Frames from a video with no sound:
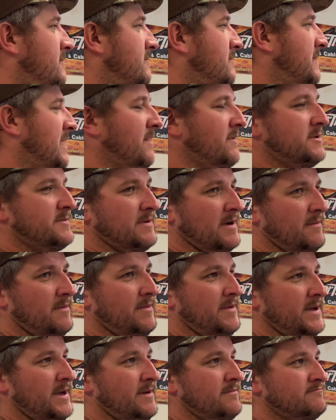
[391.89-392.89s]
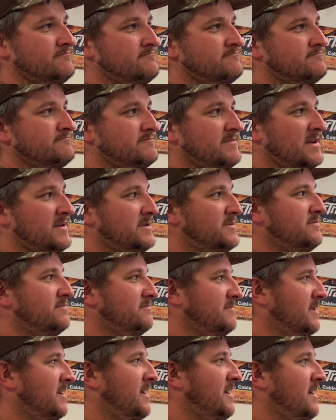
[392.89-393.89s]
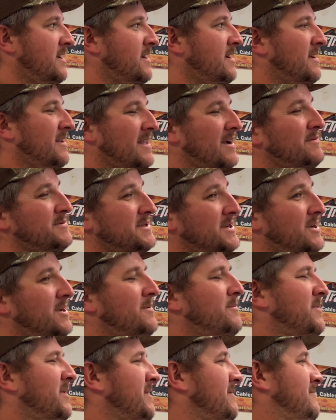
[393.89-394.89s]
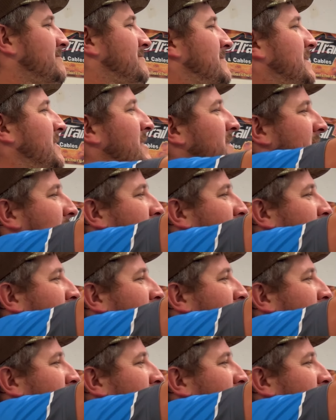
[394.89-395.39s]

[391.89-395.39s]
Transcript: That was probably, that was a good one. Good